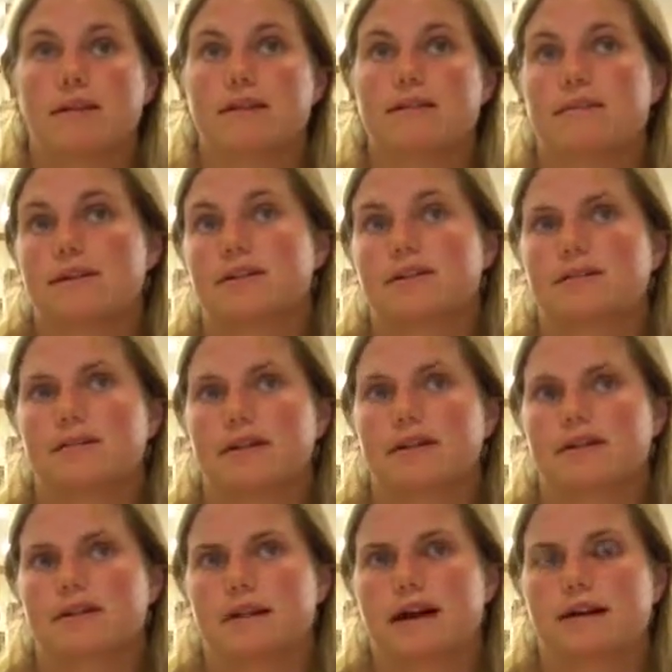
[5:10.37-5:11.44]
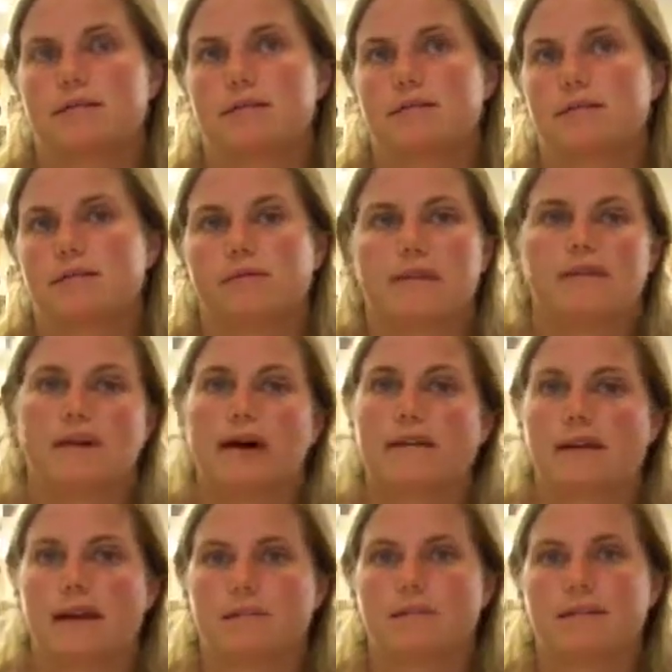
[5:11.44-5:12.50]
especially because a lot of people who live
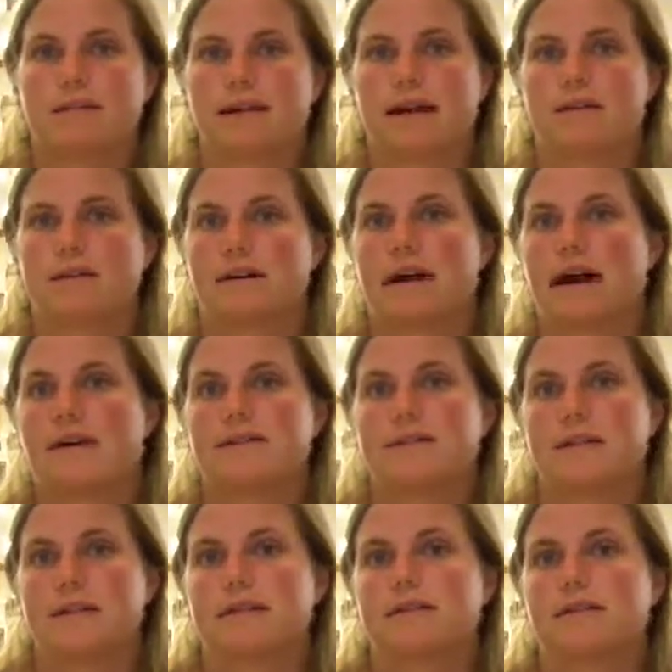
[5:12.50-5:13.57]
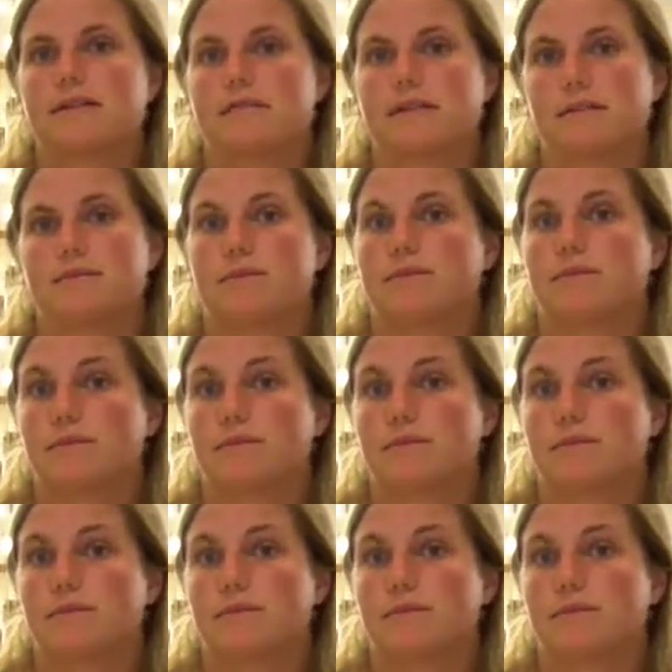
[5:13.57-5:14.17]
off campus have their housing from